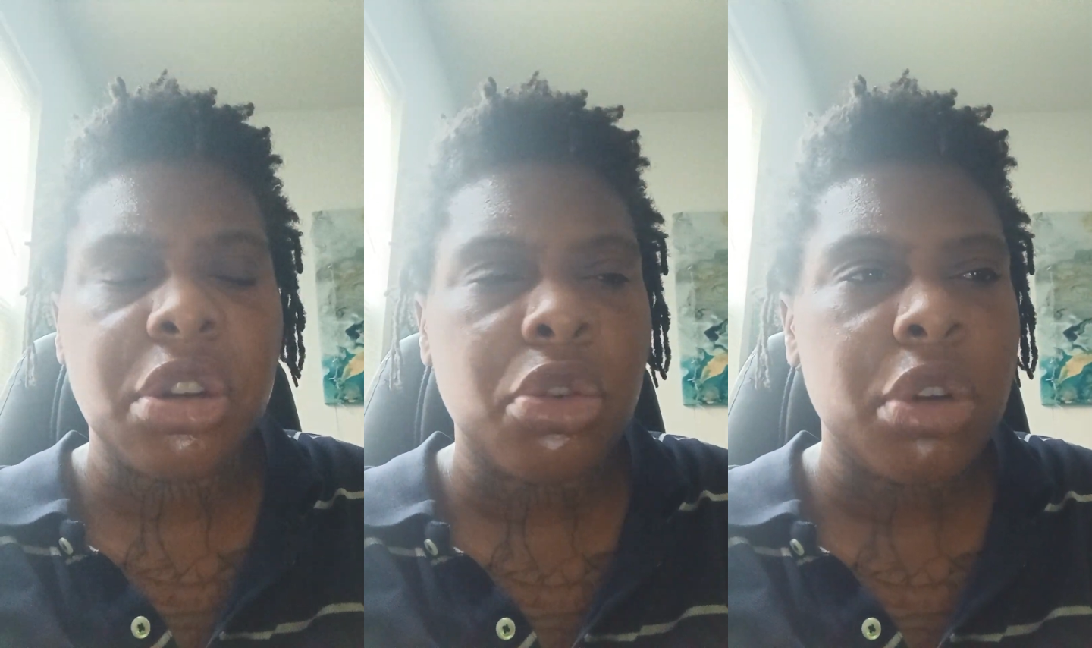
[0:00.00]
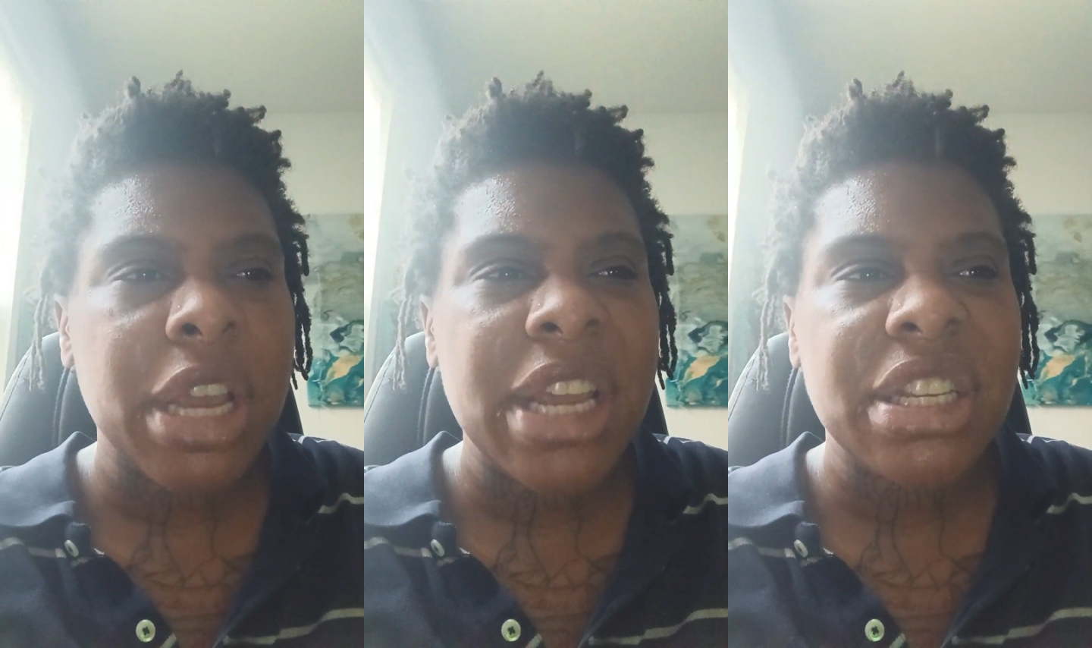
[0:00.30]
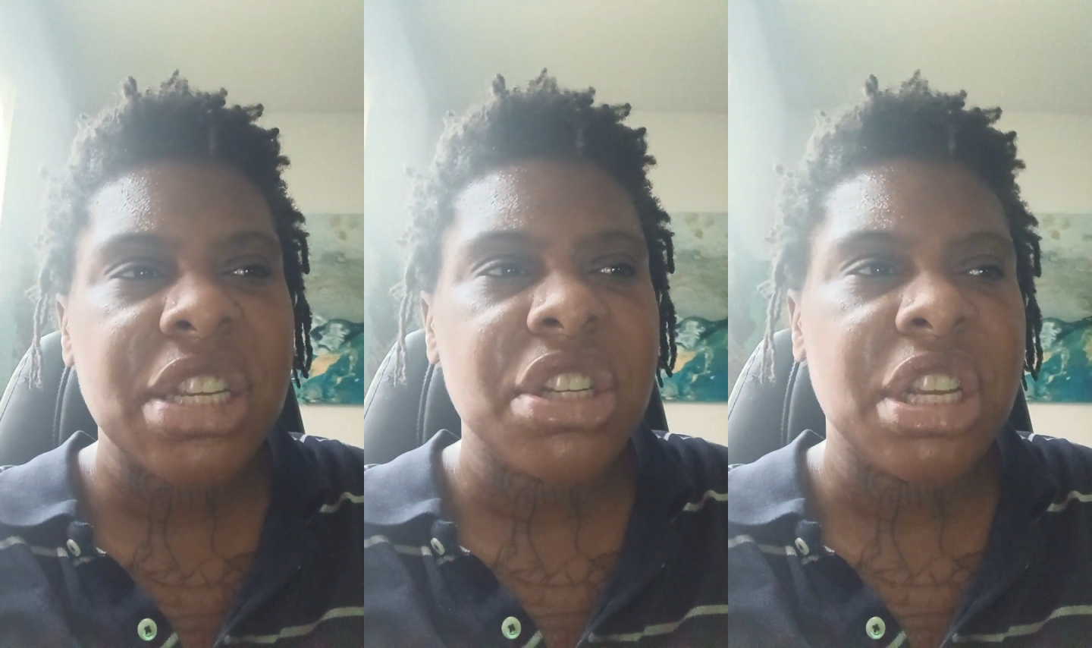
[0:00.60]

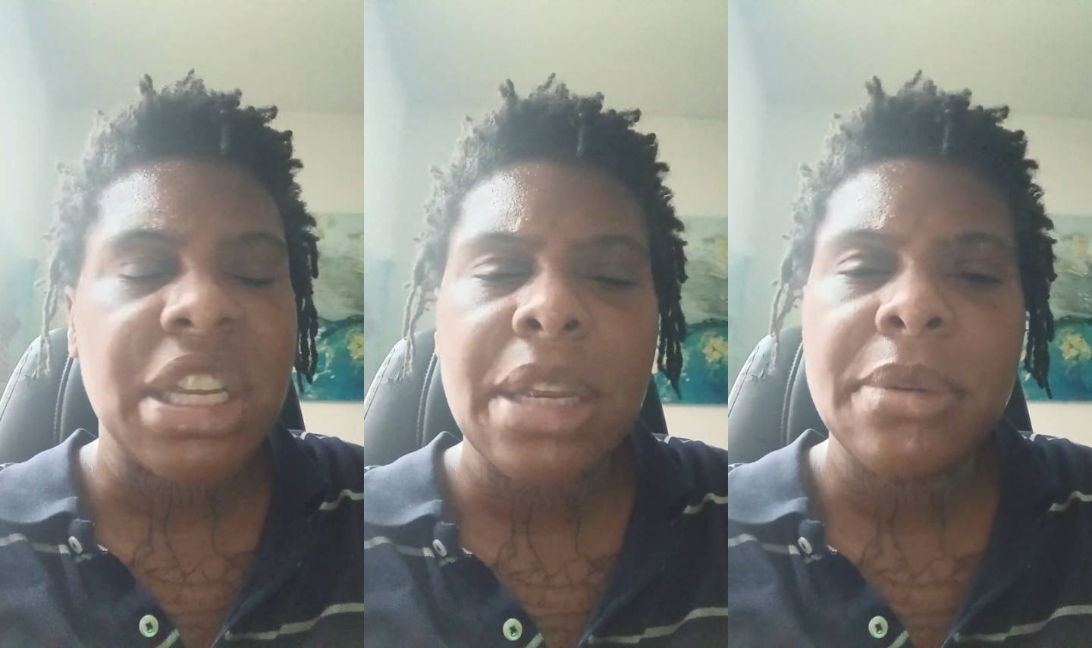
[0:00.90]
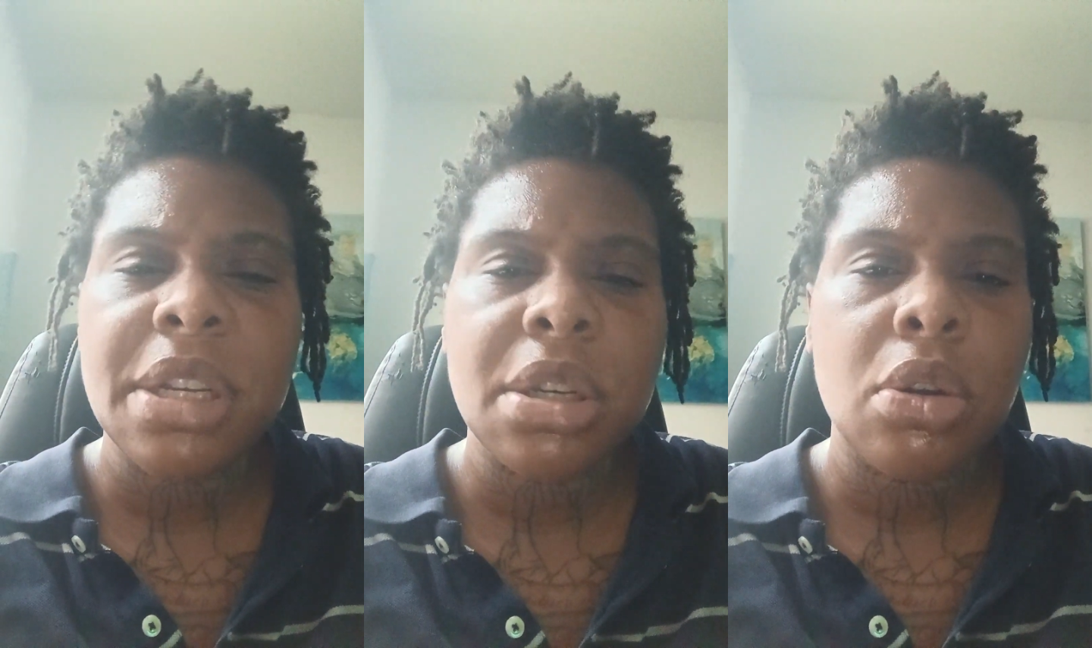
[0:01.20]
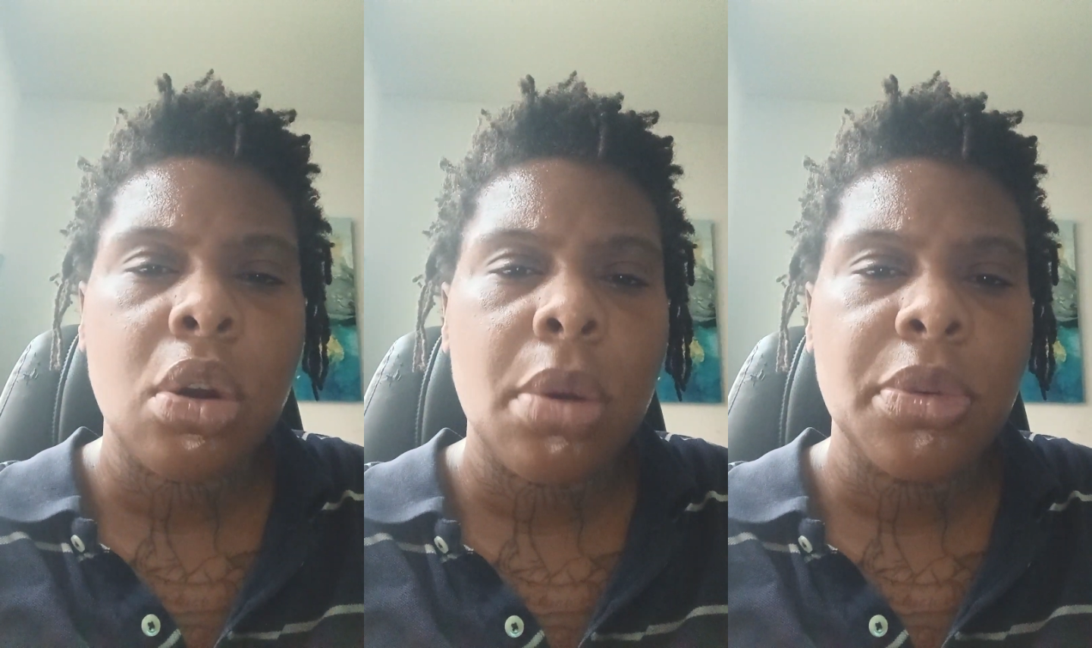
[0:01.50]
create tension and keep
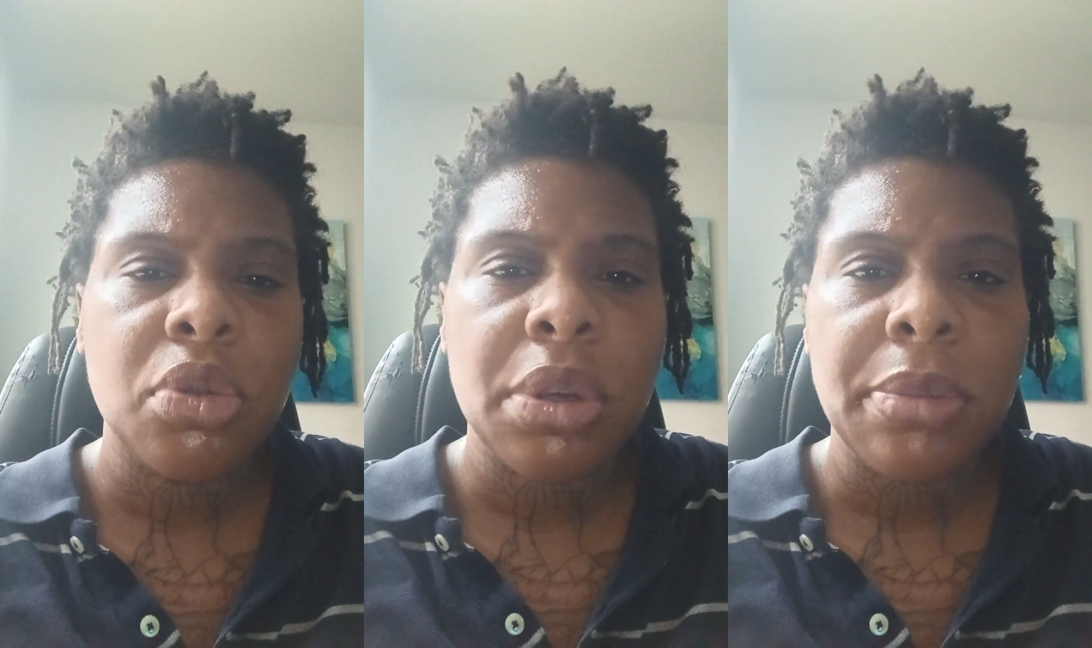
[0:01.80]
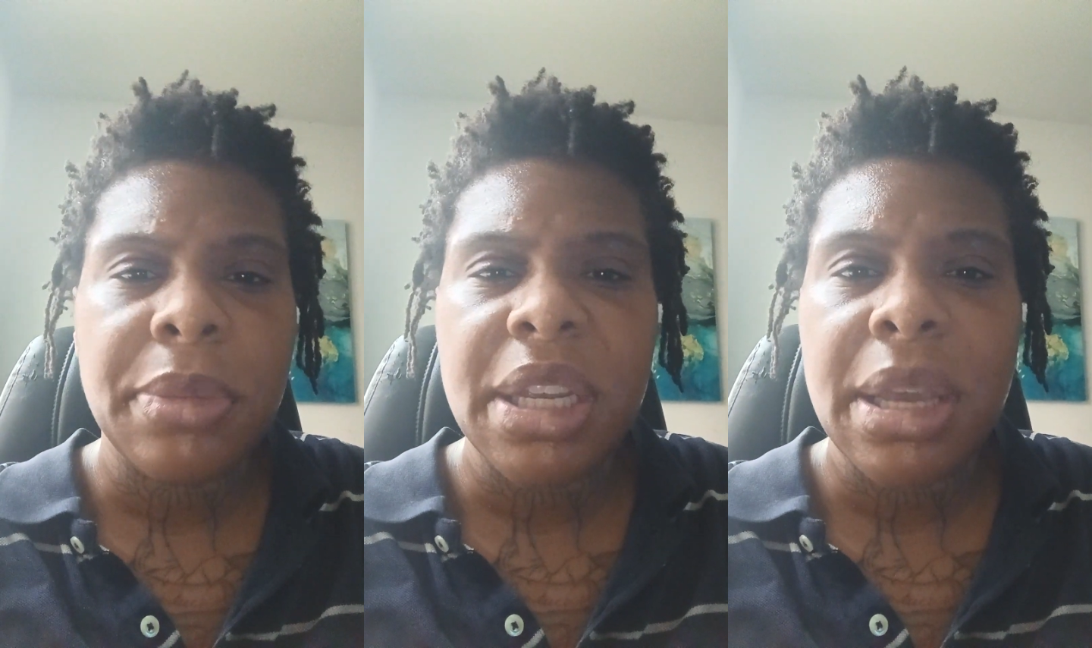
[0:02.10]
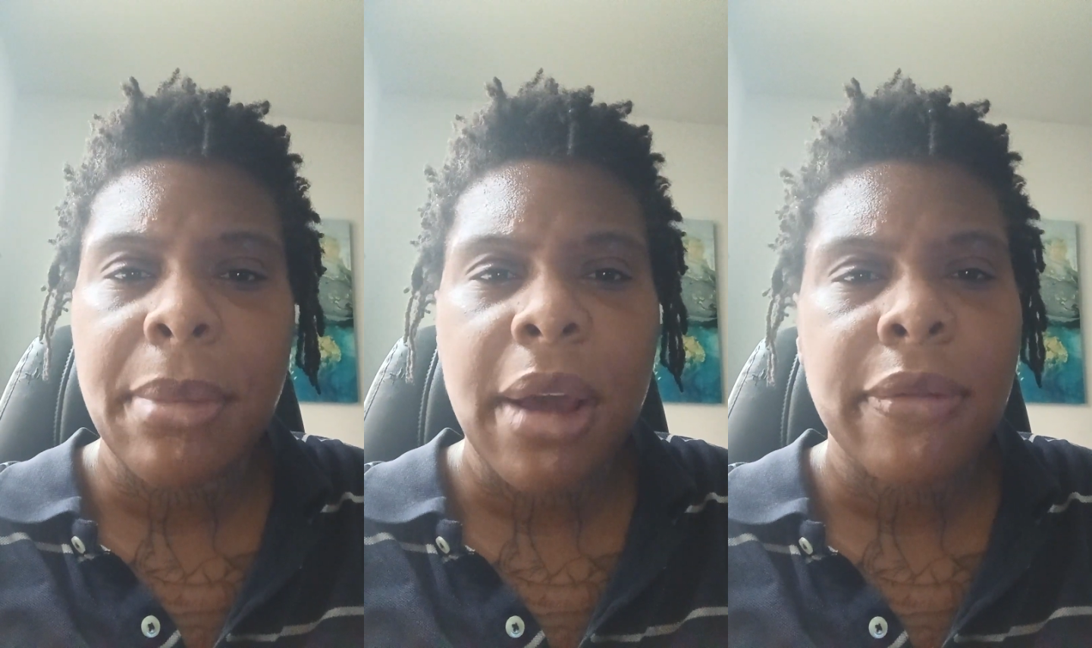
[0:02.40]
tension going between
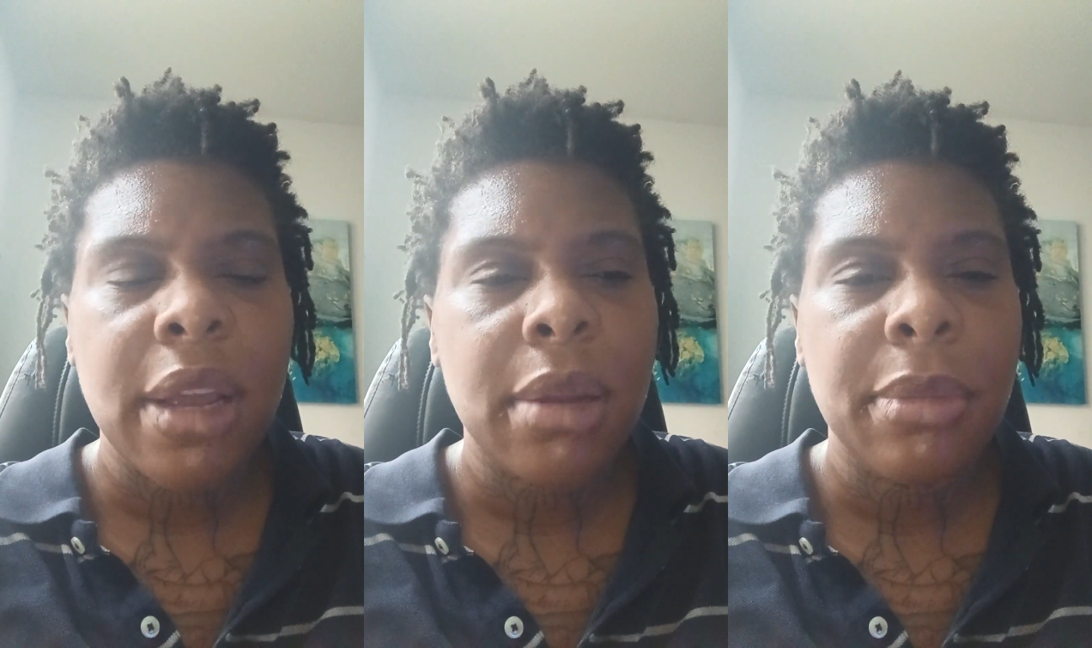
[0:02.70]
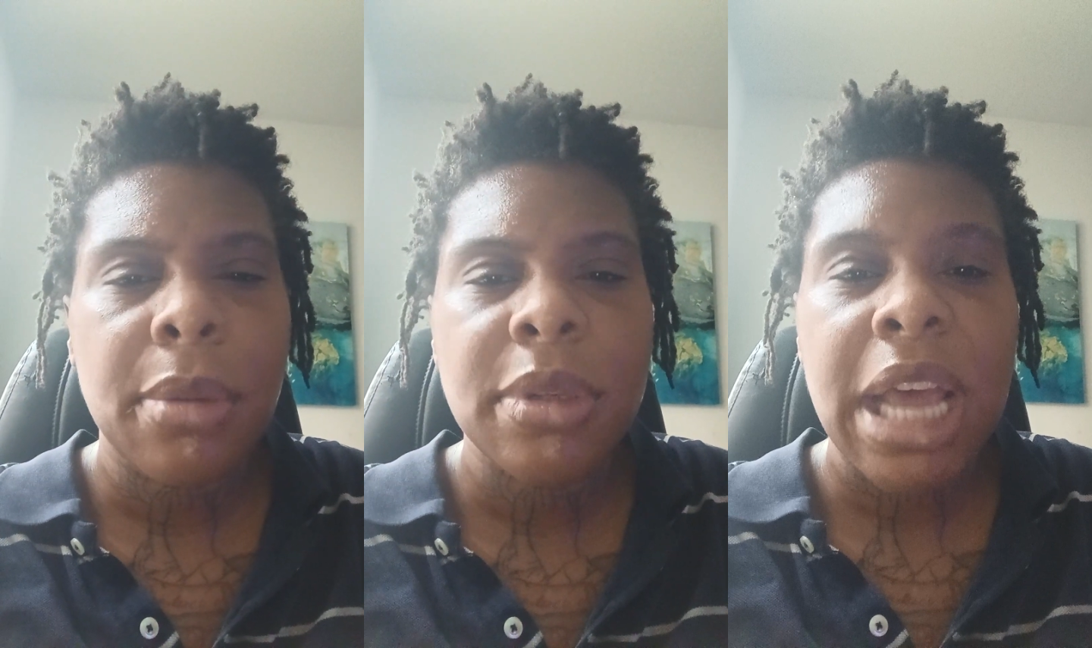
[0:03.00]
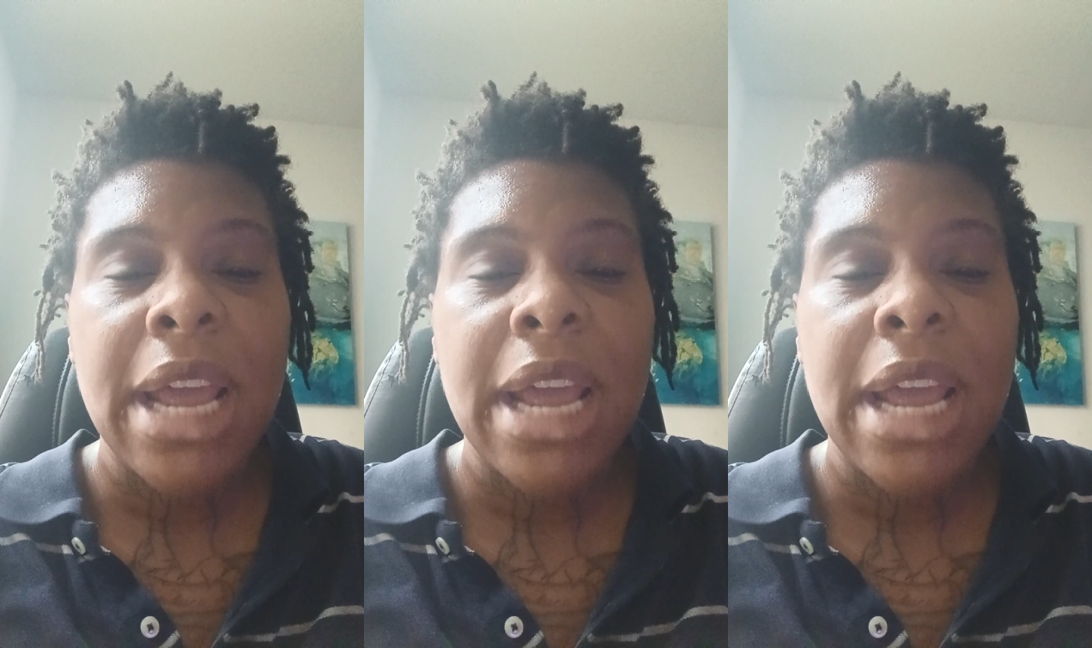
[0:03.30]
me and my family members,